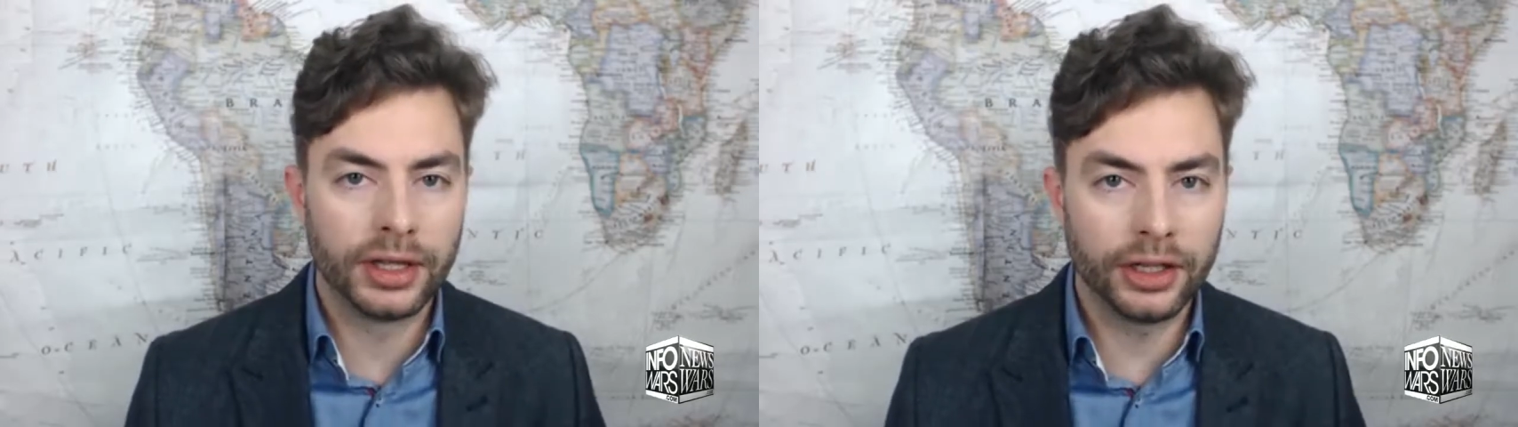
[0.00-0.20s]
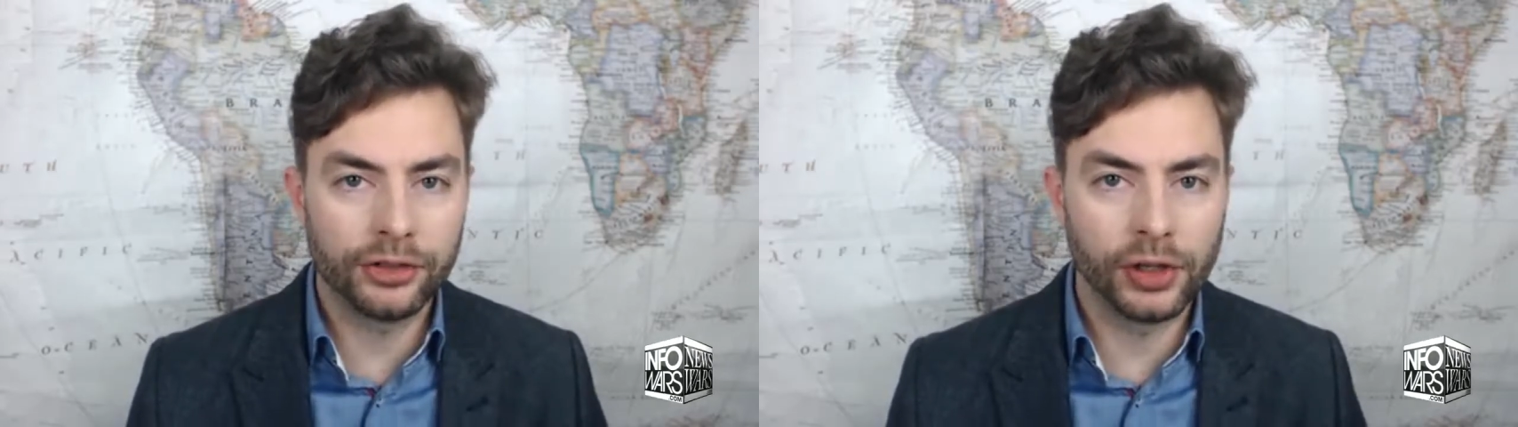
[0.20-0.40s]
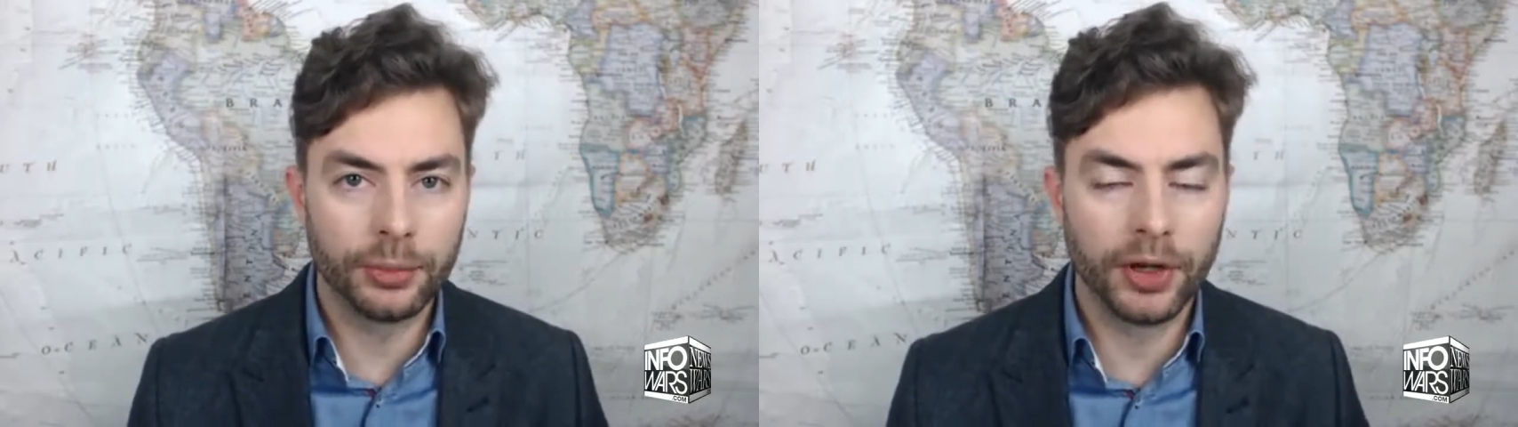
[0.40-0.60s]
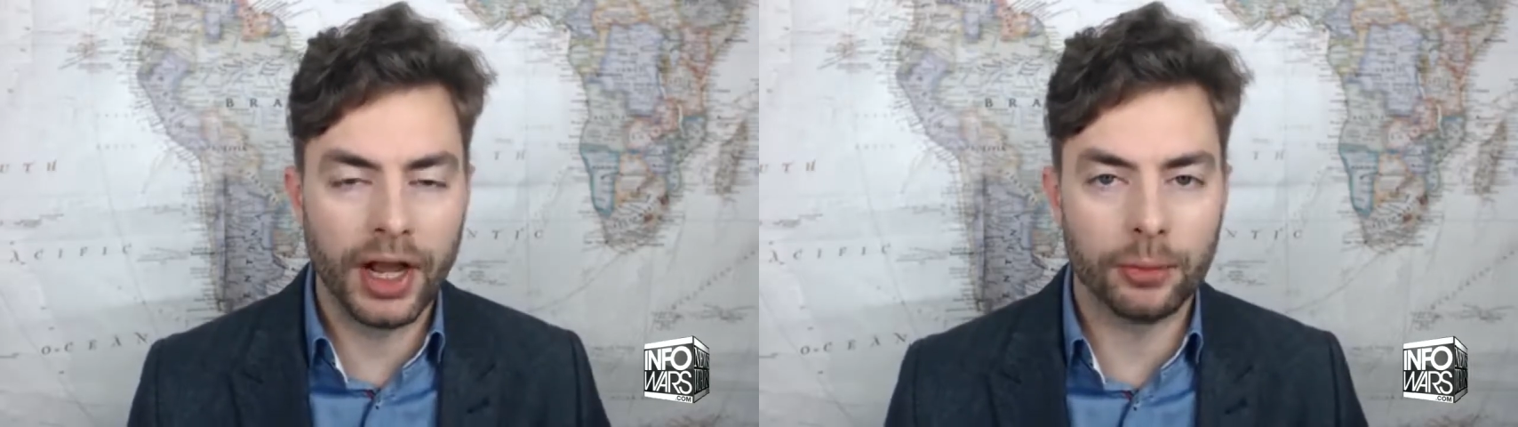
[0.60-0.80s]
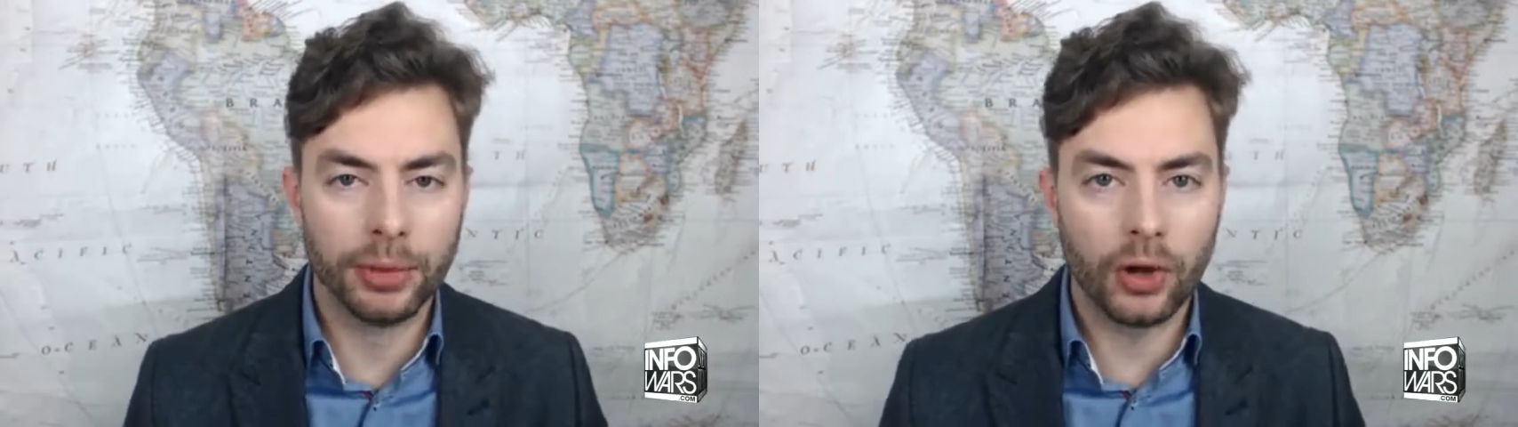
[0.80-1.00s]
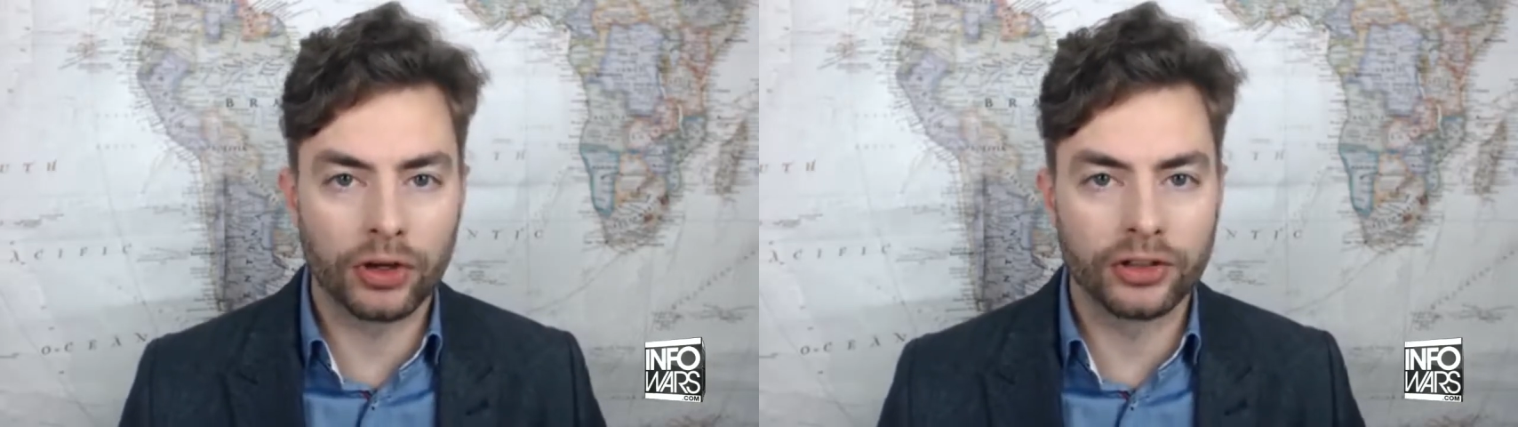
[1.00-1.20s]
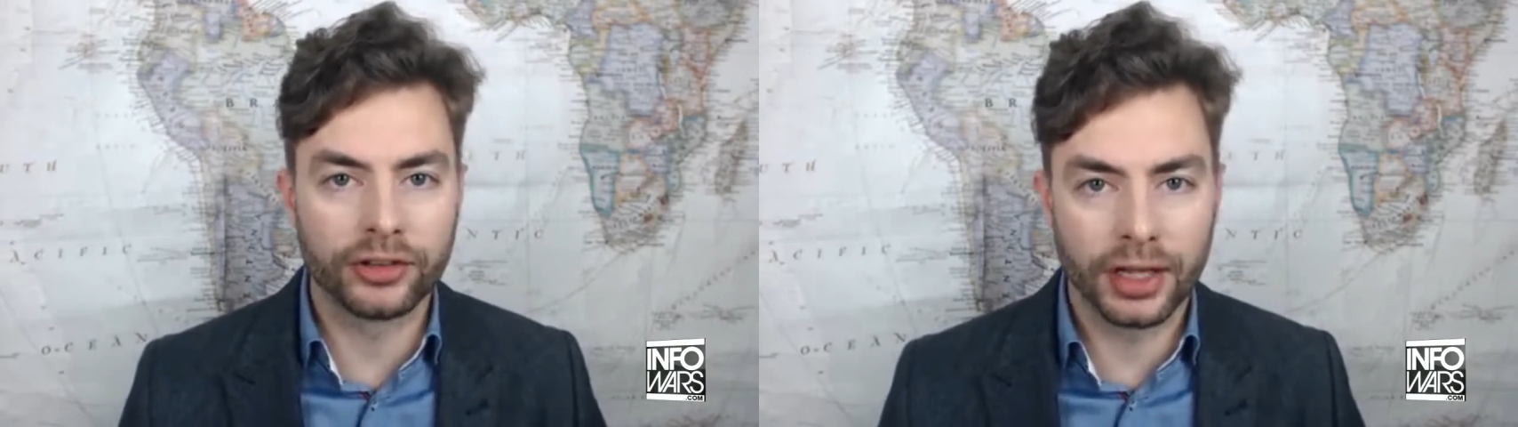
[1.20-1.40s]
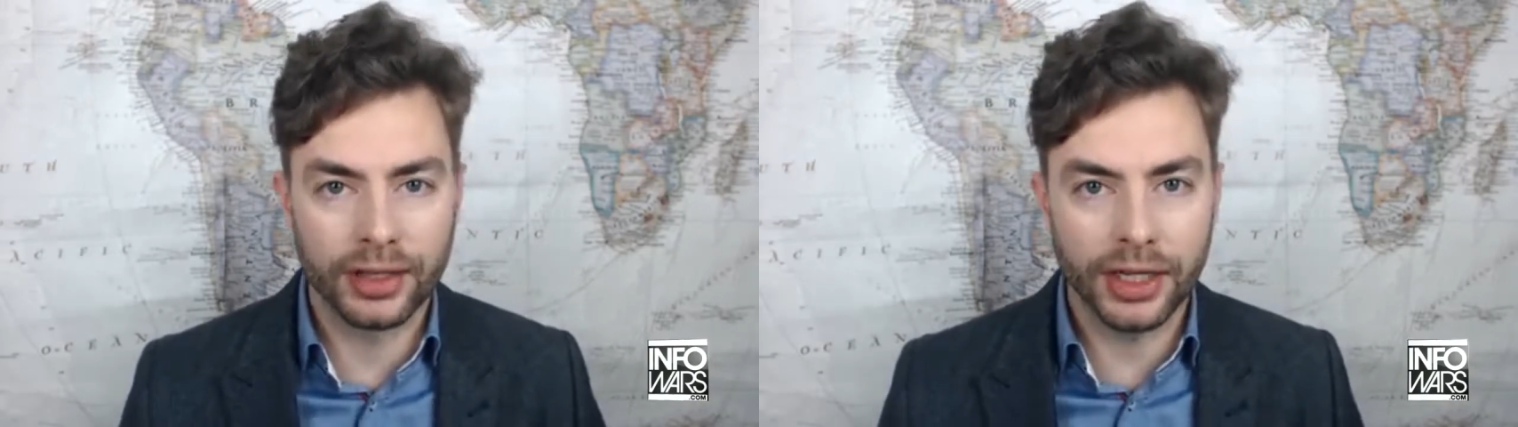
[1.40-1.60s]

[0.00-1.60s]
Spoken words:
they literally put out blogs saying